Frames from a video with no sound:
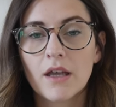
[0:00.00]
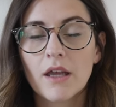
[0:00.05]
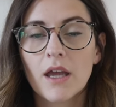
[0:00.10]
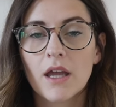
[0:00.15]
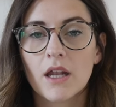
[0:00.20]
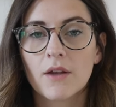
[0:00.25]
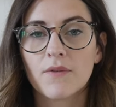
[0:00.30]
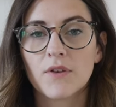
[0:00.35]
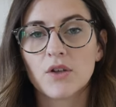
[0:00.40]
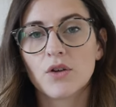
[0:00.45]

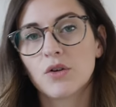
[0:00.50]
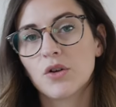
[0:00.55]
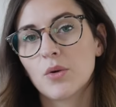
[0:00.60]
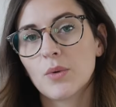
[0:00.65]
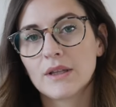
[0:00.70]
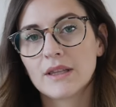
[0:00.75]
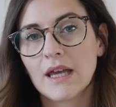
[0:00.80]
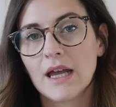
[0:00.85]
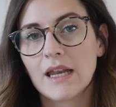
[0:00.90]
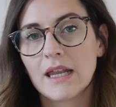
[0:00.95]
and if you don't know
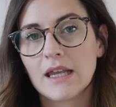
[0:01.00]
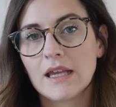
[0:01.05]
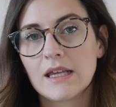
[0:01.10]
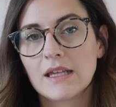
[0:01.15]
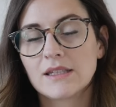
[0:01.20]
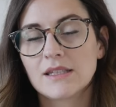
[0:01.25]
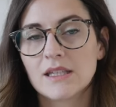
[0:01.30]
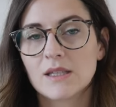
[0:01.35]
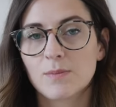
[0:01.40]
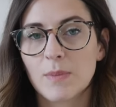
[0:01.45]
what that
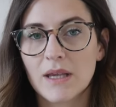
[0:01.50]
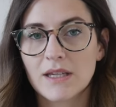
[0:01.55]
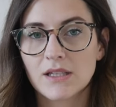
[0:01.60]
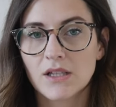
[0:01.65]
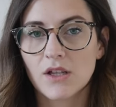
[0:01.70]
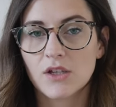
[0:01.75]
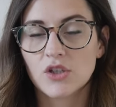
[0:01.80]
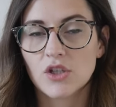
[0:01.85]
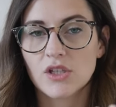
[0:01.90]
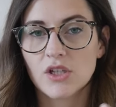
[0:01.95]
is, it's
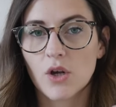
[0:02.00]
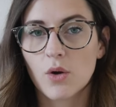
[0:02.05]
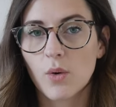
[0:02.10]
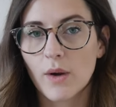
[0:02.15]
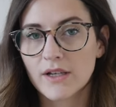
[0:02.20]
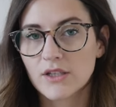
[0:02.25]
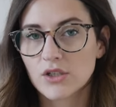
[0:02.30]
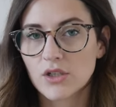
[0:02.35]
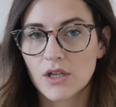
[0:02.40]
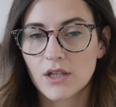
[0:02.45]
basically just
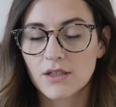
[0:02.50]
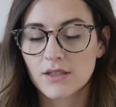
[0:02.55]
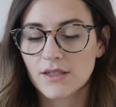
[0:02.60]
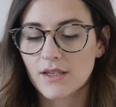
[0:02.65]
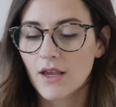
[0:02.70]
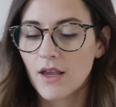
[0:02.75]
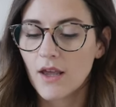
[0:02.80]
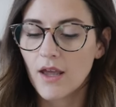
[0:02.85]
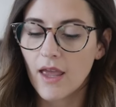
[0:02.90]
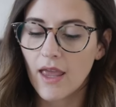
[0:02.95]
questions
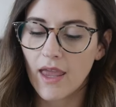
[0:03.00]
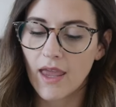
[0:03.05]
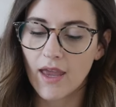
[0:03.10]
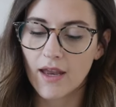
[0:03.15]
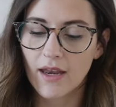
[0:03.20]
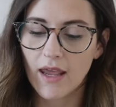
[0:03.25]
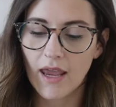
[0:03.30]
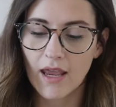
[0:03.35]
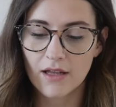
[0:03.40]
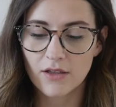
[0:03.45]

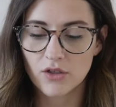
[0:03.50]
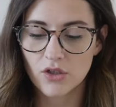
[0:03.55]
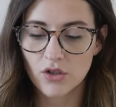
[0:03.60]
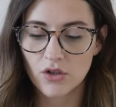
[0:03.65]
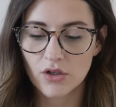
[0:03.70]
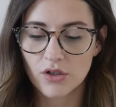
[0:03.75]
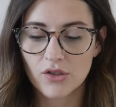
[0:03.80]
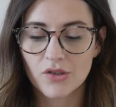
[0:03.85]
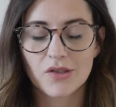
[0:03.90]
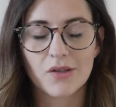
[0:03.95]
and
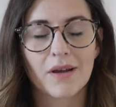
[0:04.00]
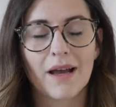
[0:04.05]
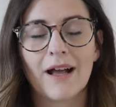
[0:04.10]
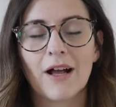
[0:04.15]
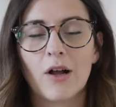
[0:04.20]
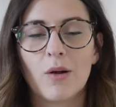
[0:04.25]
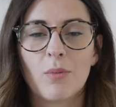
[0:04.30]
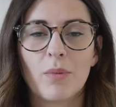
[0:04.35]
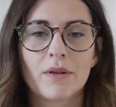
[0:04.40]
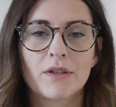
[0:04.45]
answers to
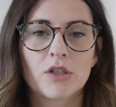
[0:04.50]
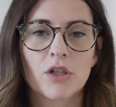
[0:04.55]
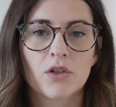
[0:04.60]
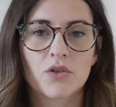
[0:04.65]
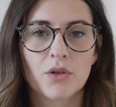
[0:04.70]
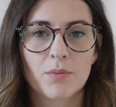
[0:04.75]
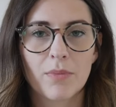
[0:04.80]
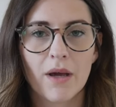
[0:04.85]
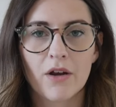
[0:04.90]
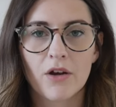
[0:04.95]
help
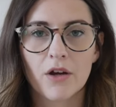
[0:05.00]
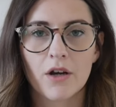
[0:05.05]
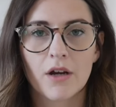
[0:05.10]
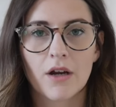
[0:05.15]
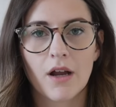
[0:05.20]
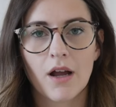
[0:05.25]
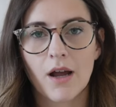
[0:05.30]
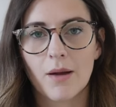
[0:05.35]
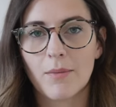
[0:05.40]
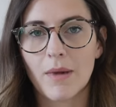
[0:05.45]
children
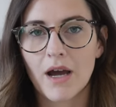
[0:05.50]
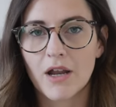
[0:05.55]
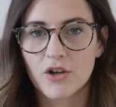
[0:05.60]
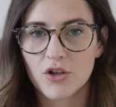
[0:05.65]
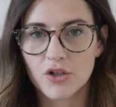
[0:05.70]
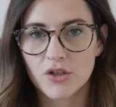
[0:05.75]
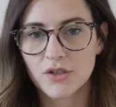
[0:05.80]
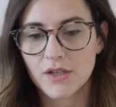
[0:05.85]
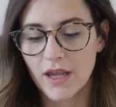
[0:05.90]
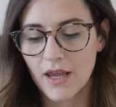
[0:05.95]
better um,
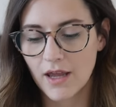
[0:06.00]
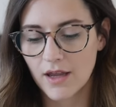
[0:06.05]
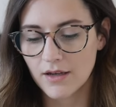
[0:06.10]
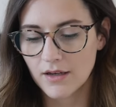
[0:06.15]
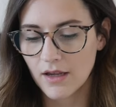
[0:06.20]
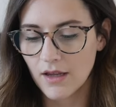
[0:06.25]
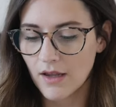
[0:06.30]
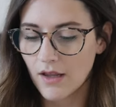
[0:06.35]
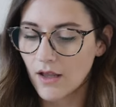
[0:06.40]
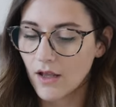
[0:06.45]

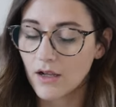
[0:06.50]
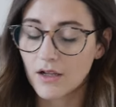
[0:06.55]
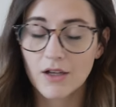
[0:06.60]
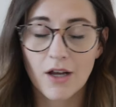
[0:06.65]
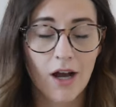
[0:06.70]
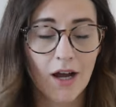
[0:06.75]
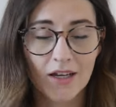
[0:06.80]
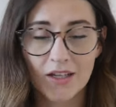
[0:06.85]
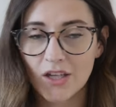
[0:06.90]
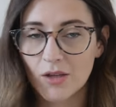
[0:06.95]
understand
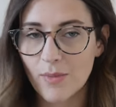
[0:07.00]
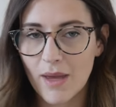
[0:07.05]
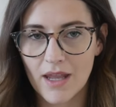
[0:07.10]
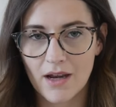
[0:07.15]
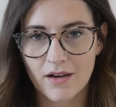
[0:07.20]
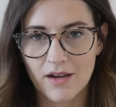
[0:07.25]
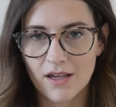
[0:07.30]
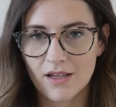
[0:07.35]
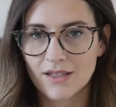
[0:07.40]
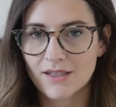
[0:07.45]
God,
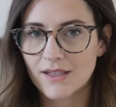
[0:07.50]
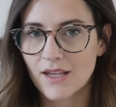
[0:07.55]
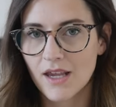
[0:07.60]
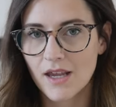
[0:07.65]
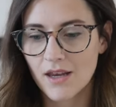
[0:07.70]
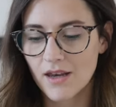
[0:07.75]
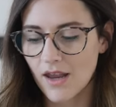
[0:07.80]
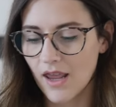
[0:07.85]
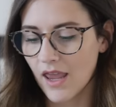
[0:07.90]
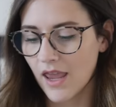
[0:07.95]
humanity,
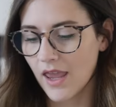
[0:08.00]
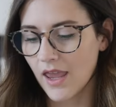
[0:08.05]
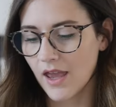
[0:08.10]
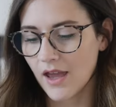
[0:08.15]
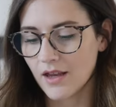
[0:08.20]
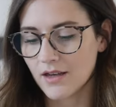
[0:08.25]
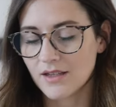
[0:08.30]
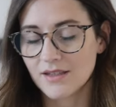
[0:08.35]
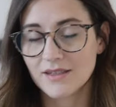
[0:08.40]
sin, and